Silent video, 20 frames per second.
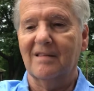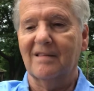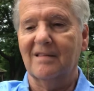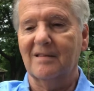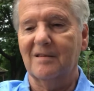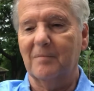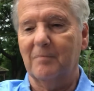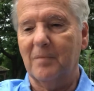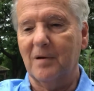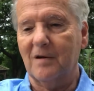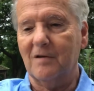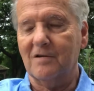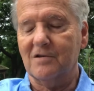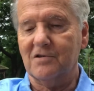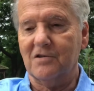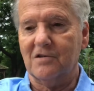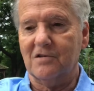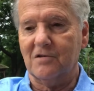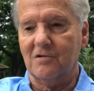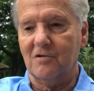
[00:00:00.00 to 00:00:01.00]
the
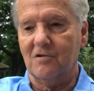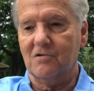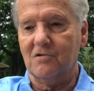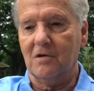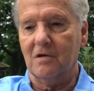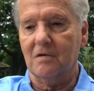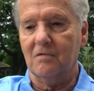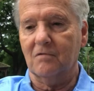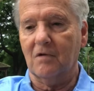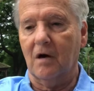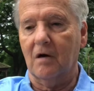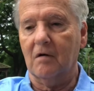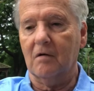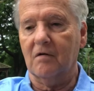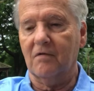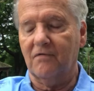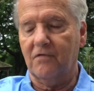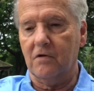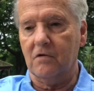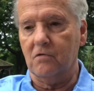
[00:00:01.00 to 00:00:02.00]
parishes that are served are
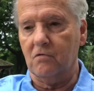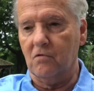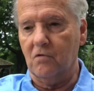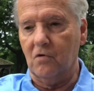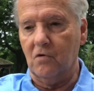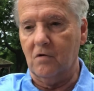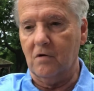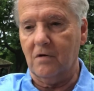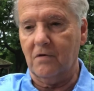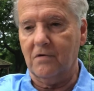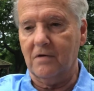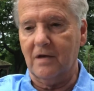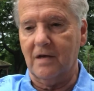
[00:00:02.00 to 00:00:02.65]
further north,